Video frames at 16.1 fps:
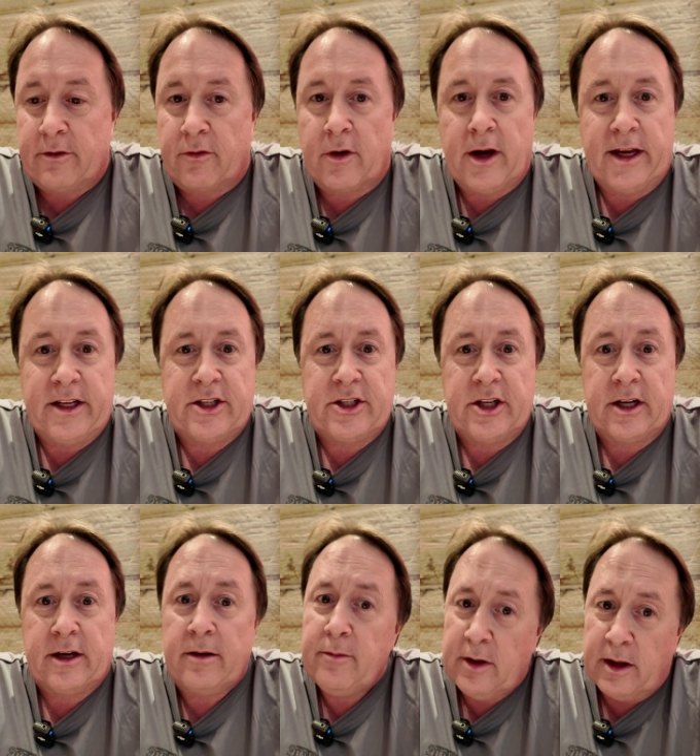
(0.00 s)
It's fried
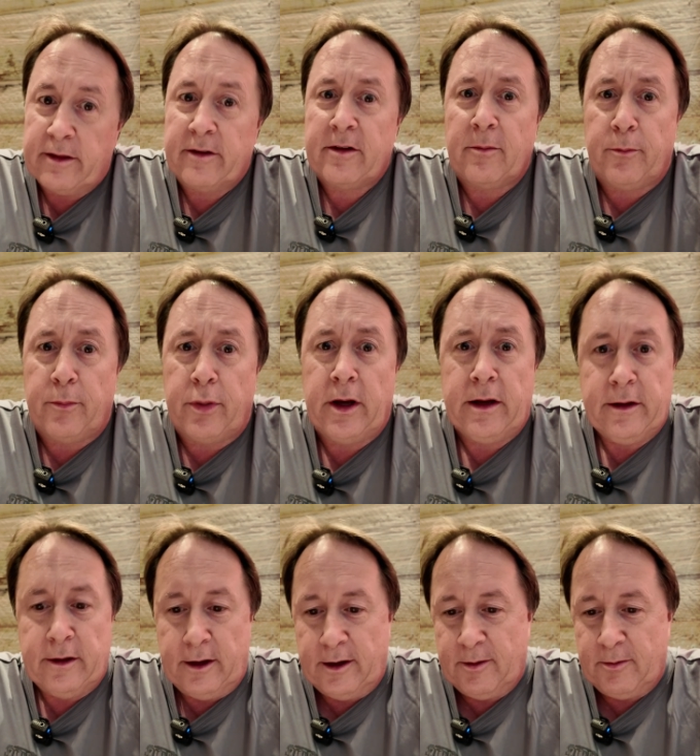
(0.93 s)
chicken. Yeah, there's a
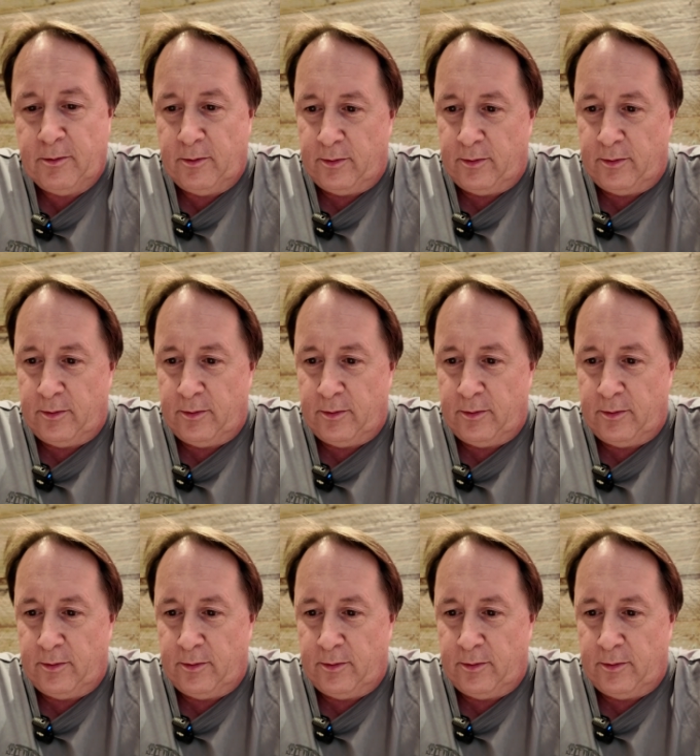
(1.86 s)
picnic